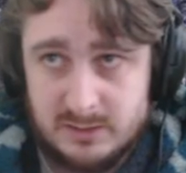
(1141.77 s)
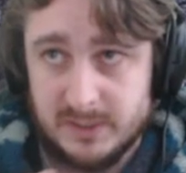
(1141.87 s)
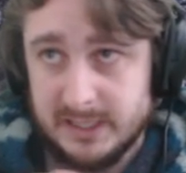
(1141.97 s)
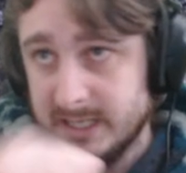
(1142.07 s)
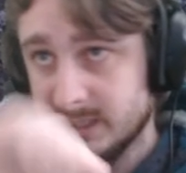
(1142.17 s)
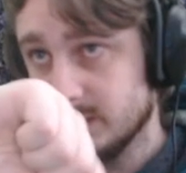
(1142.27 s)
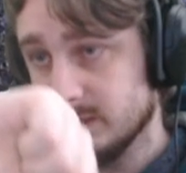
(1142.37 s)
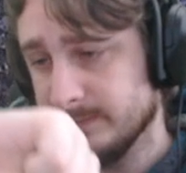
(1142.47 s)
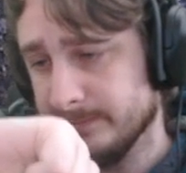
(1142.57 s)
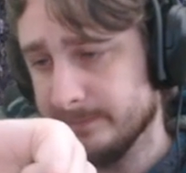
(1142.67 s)
want to
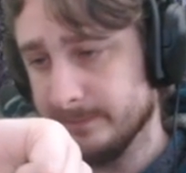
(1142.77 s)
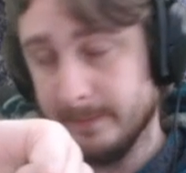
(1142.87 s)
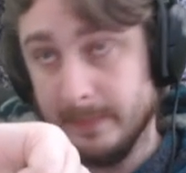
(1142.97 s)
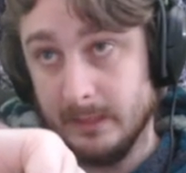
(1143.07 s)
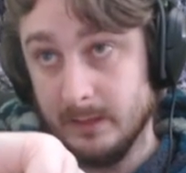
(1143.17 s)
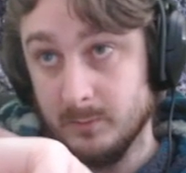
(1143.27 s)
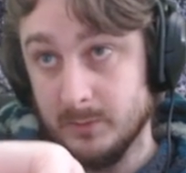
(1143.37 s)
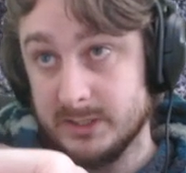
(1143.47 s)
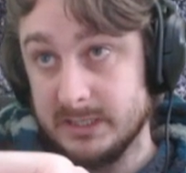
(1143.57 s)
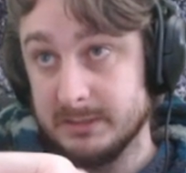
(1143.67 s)
guess
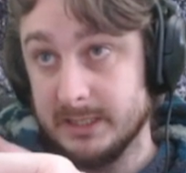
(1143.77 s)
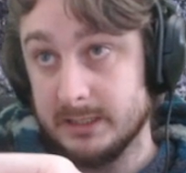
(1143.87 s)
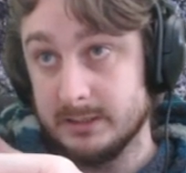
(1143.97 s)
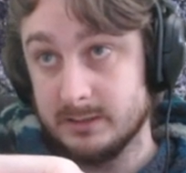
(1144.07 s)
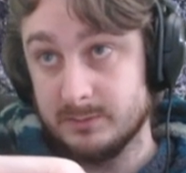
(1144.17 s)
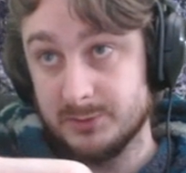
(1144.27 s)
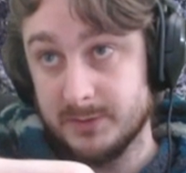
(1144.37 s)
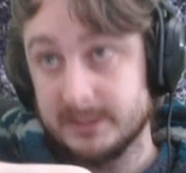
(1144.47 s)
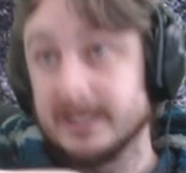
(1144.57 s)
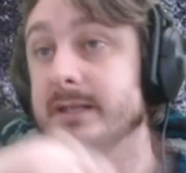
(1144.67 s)
which demon that is, real
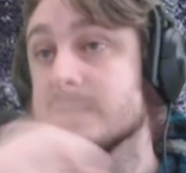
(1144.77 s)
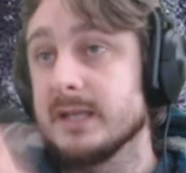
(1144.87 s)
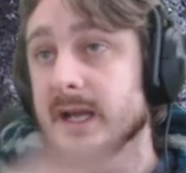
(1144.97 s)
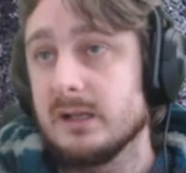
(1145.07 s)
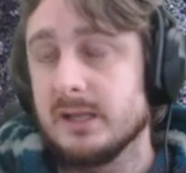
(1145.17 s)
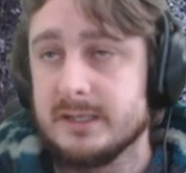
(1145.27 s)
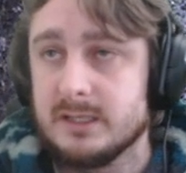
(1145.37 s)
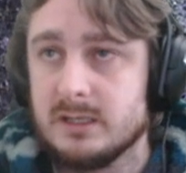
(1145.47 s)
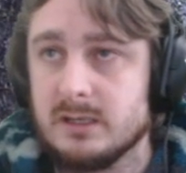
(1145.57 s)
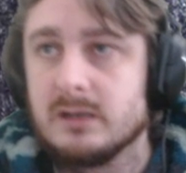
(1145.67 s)
quick? That is the Al
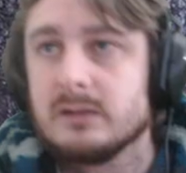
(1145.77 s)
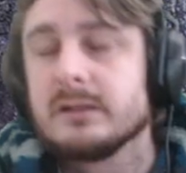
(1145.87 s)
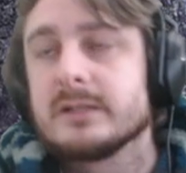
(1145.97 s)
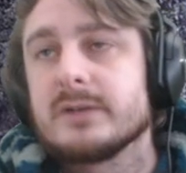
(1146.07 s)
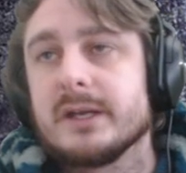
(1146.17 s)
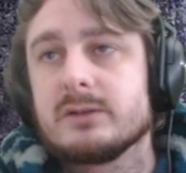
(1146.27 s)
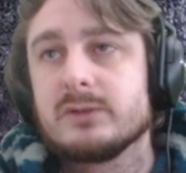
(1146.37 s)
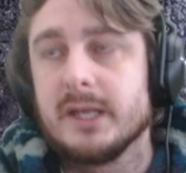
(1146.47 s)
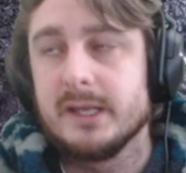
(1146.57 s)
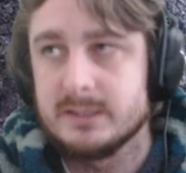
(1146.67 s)
Hadikia. That's right, good
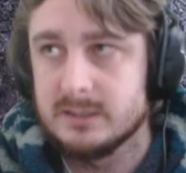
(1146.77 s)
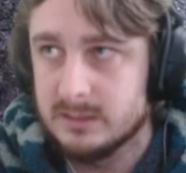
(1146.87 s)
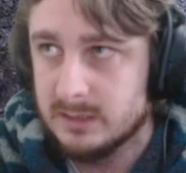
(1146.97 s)
guess.